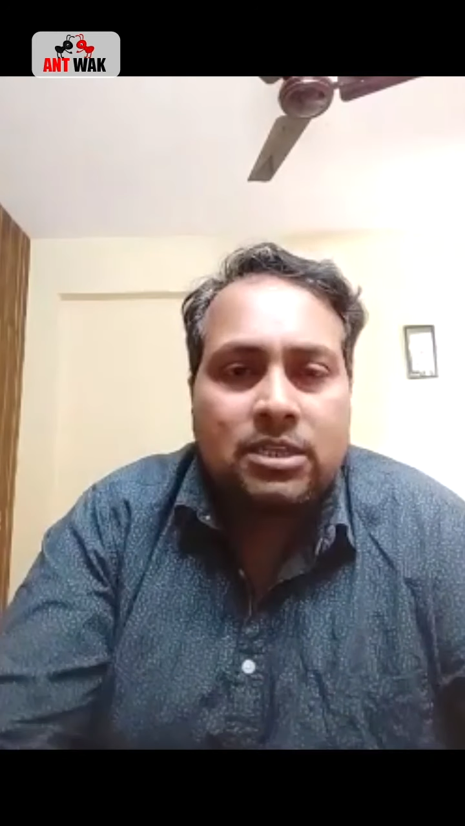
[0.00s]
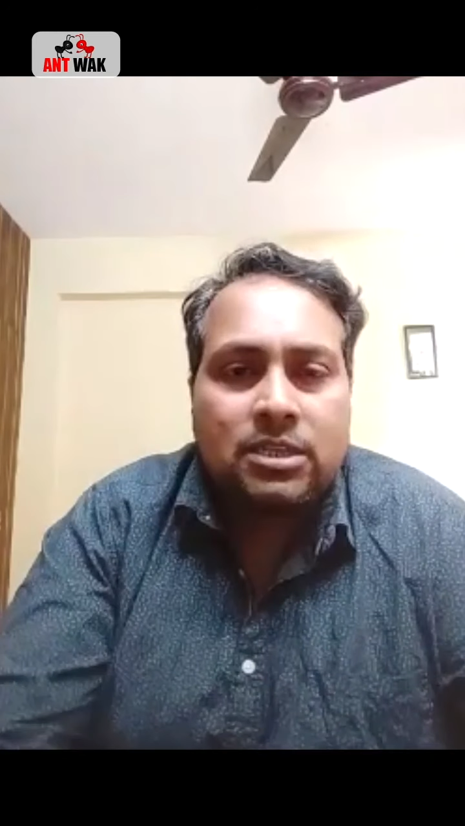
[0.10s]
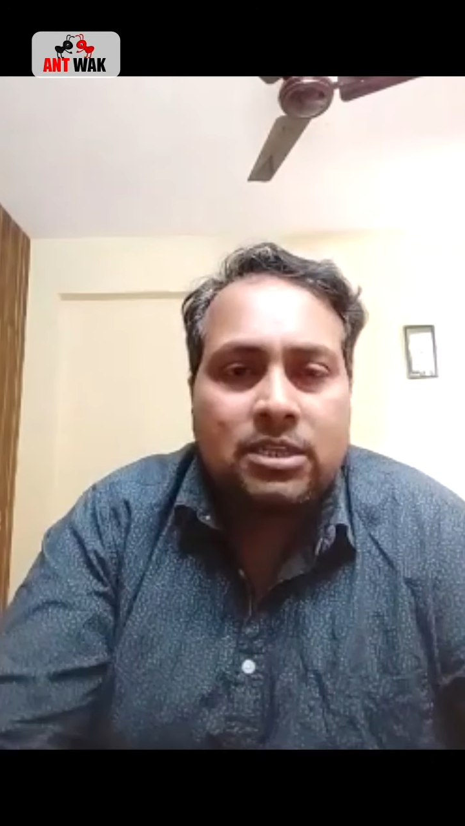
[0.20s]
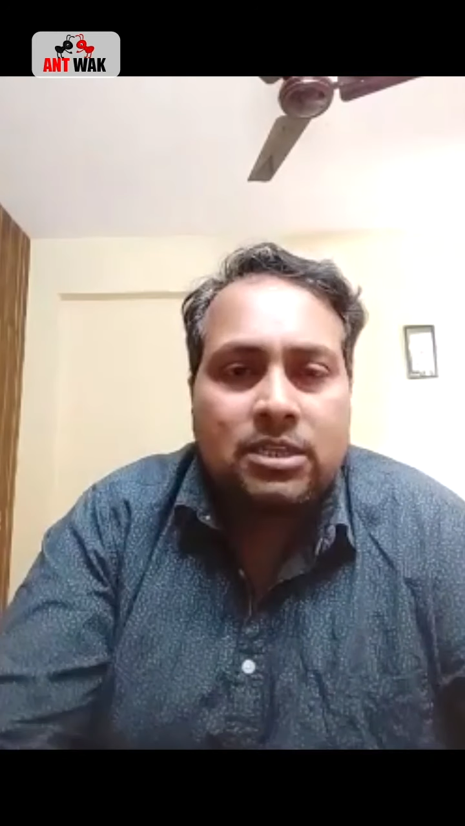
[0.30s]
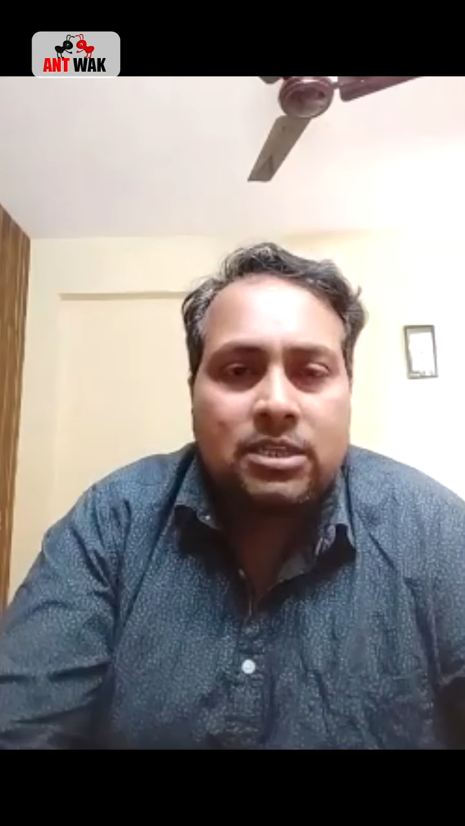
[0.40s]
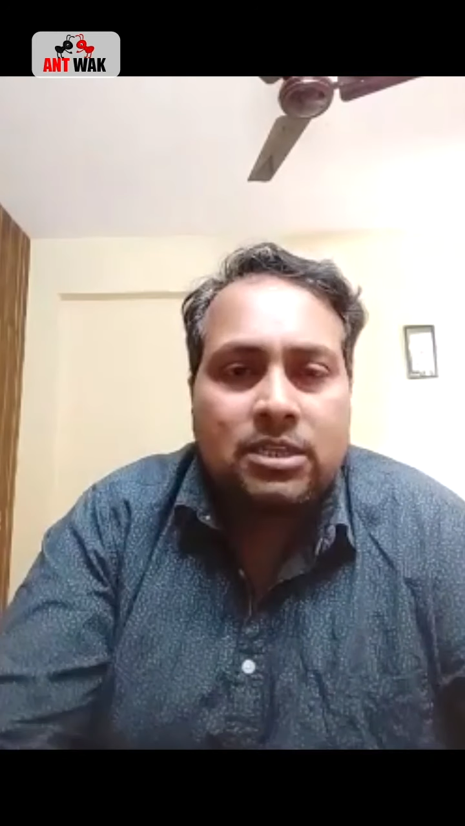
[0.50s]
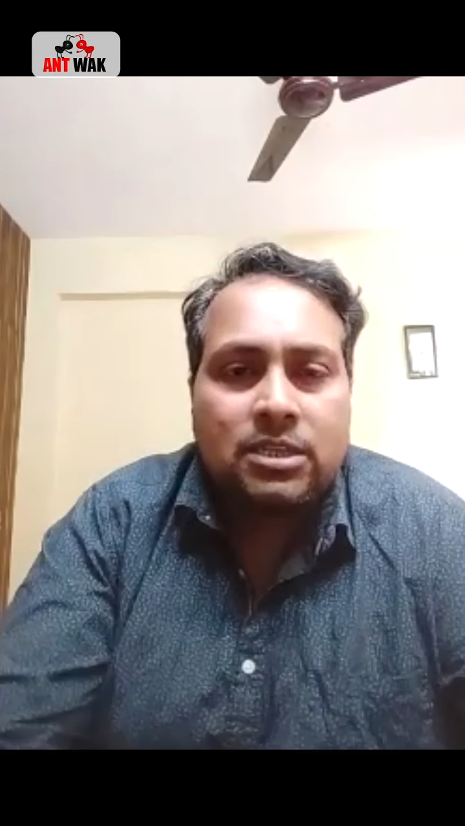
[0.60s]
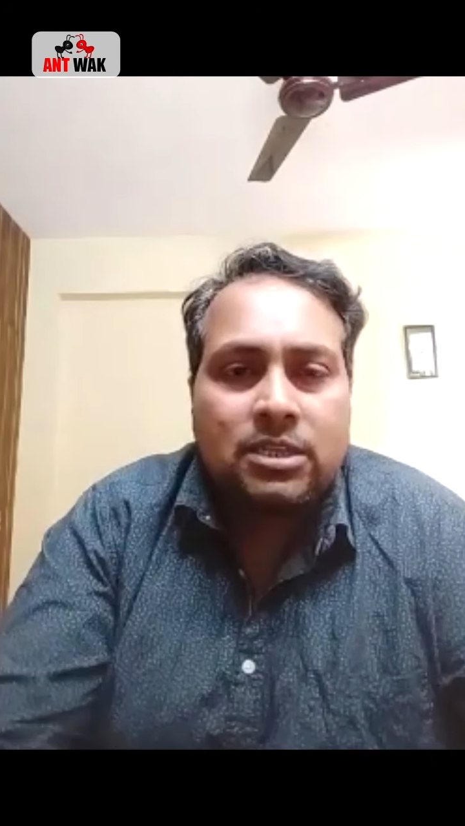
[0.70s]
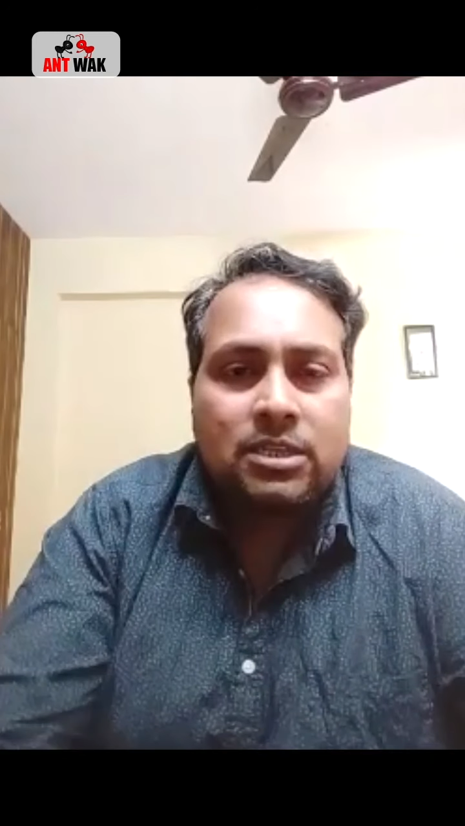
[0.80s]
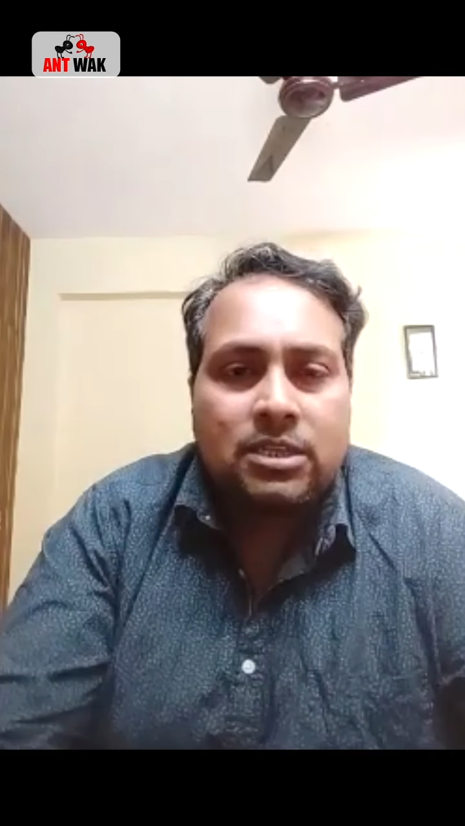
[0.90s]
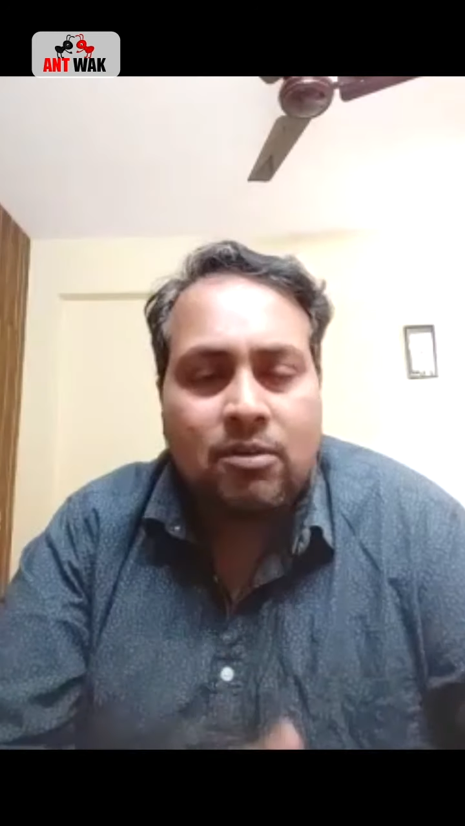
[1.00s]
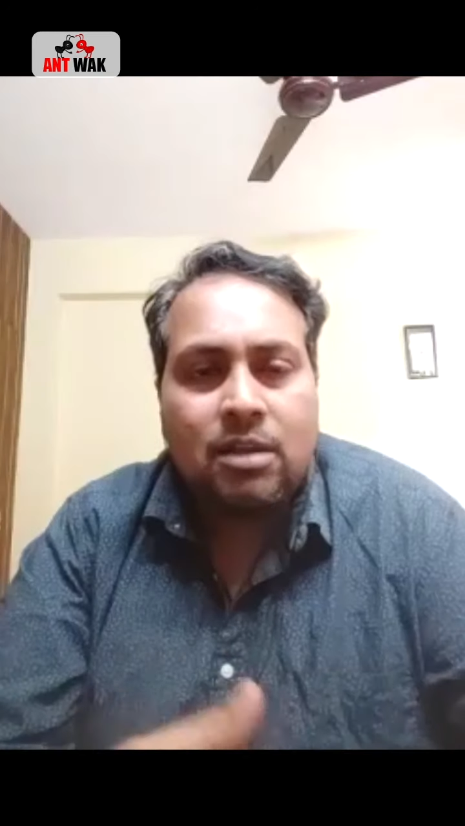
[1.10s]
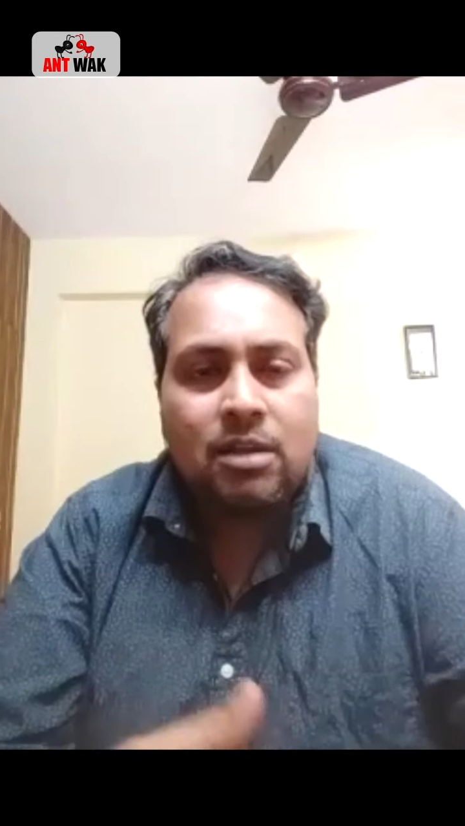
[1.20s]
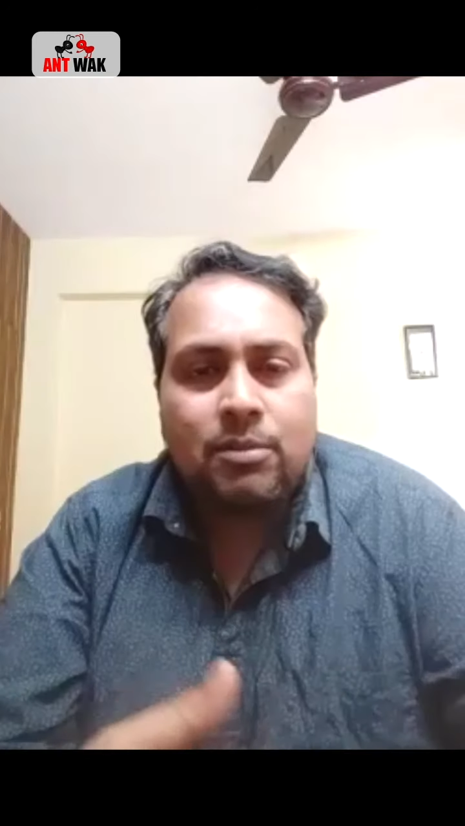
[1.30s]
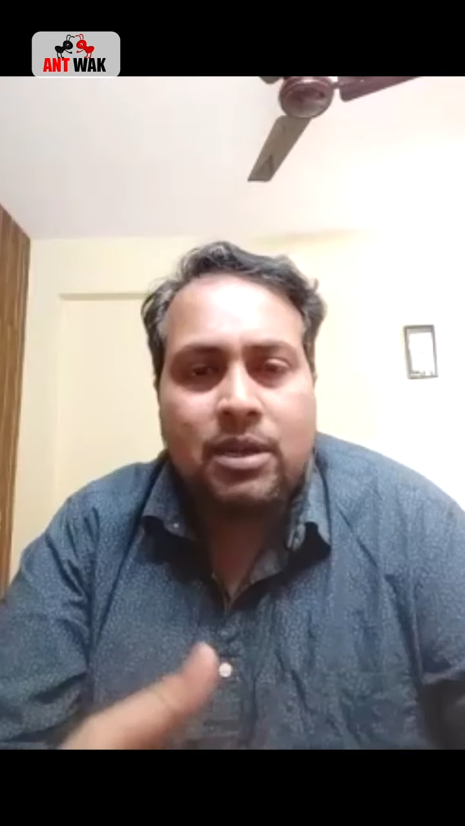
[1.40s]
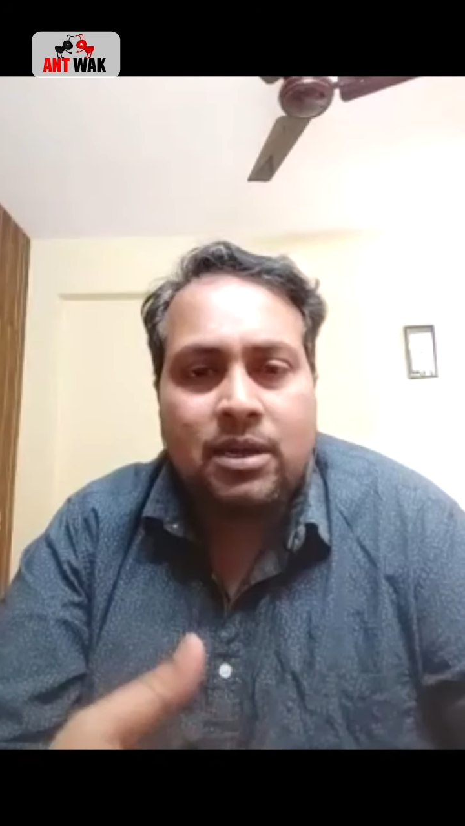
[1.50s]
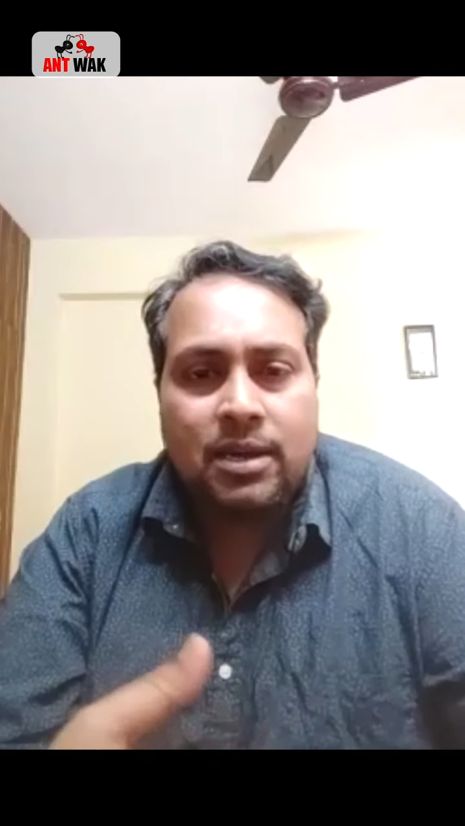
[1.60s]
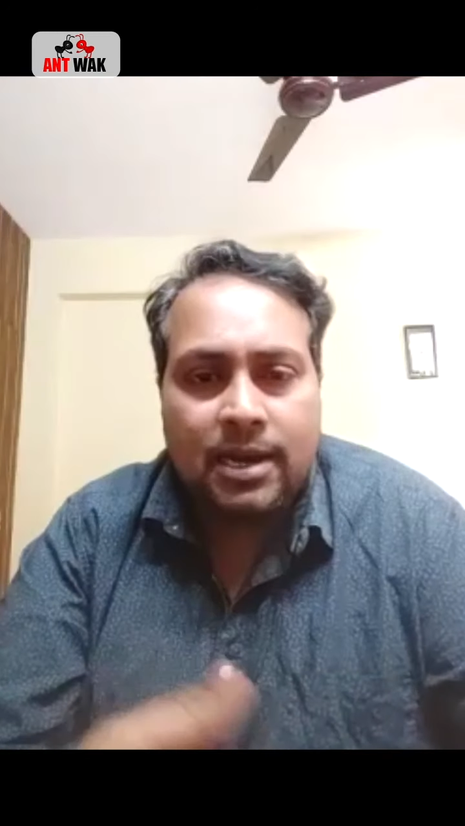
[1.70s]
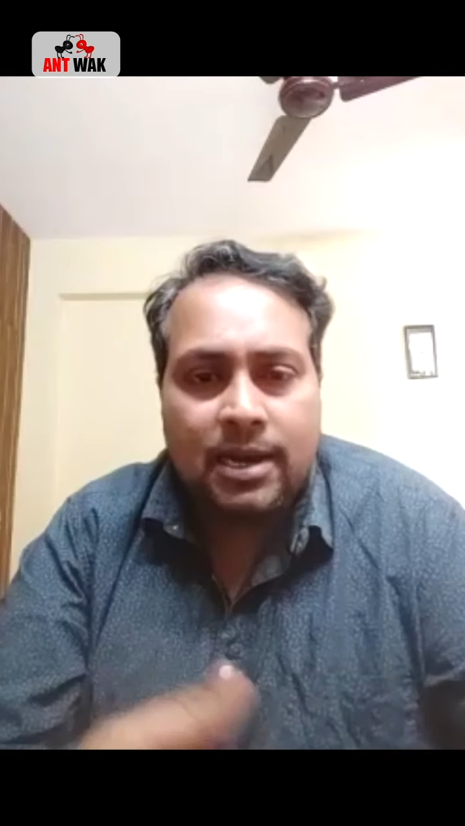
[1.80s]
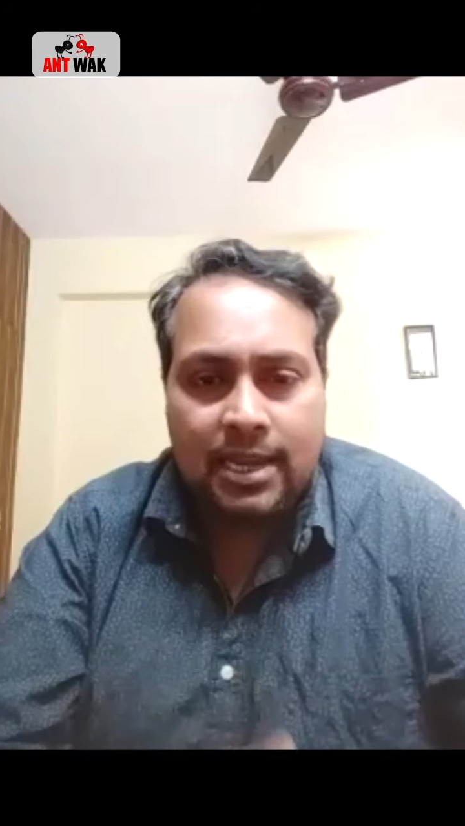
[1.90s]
of the client,